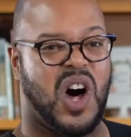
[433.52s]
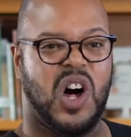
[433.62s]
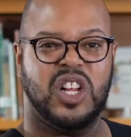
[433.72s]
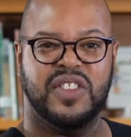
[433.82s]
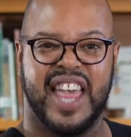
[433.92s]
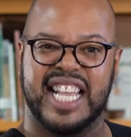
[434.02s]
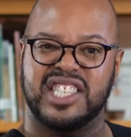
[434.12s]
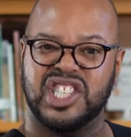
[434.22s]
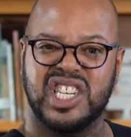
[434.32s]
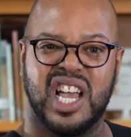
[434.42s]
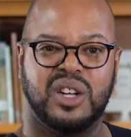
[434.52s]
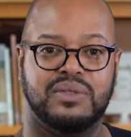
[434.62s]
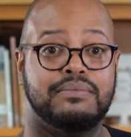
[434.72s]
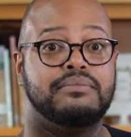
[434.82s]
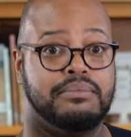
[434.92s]
all that snow
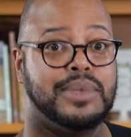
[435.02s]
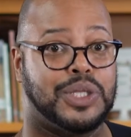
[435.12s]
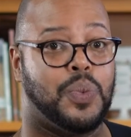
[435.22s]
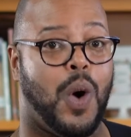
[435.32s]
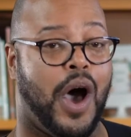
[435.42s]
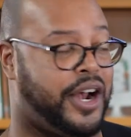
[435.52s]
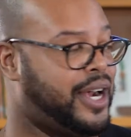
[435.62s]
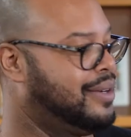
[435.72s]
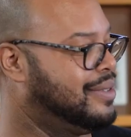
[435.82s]
is water.